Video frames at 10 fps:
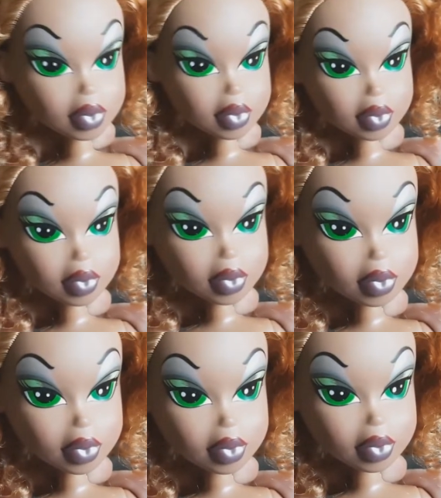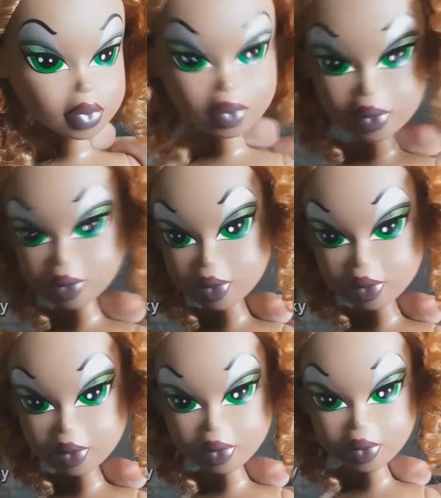to go over one thing
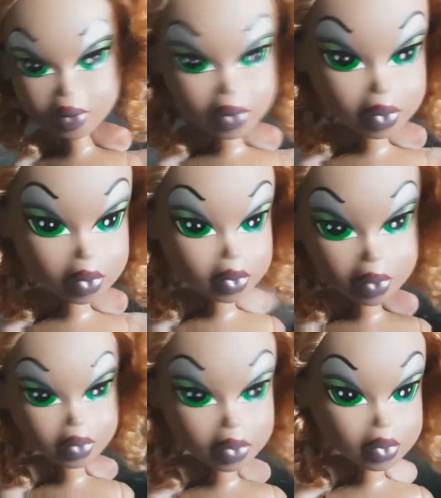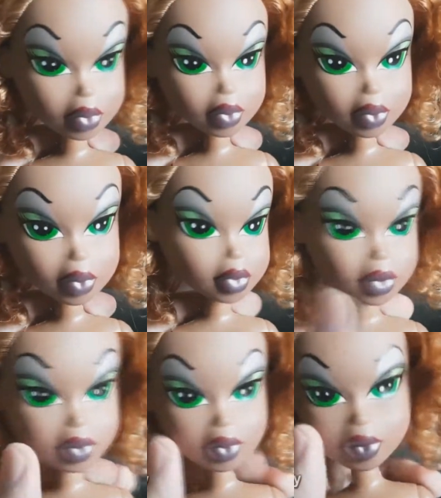really just emphasize
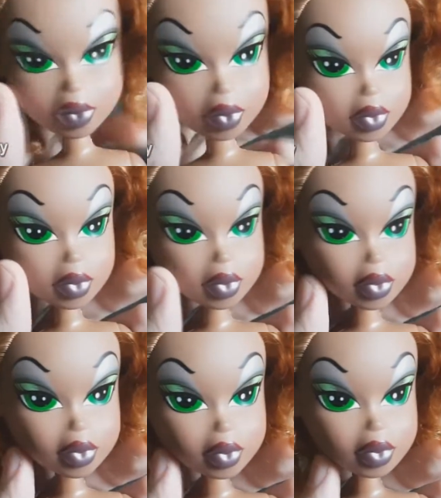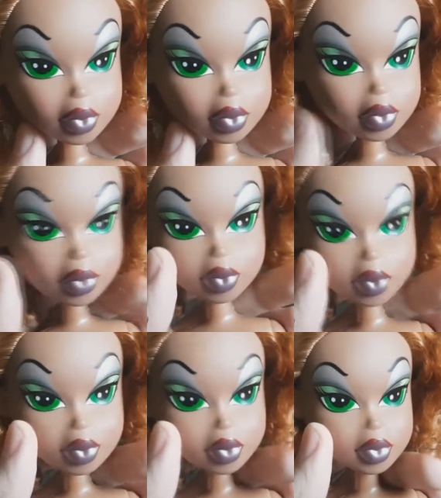this for you guys though. Her head
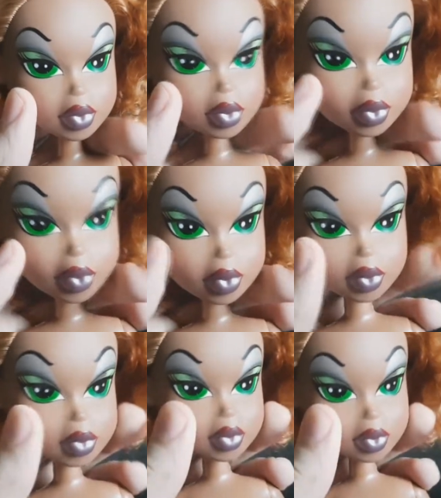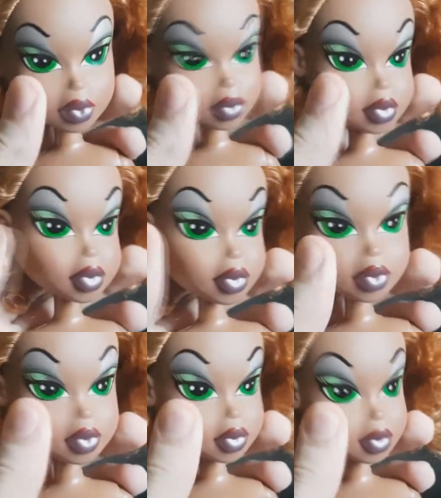quality is amazing.
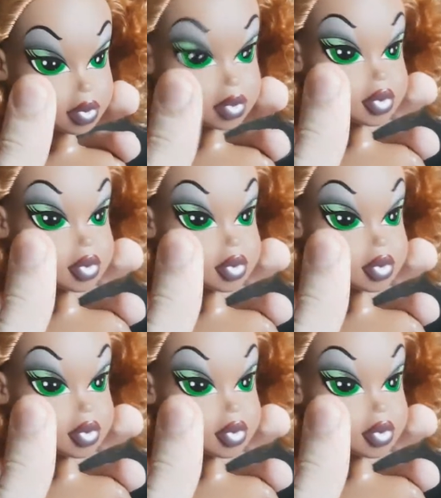It is super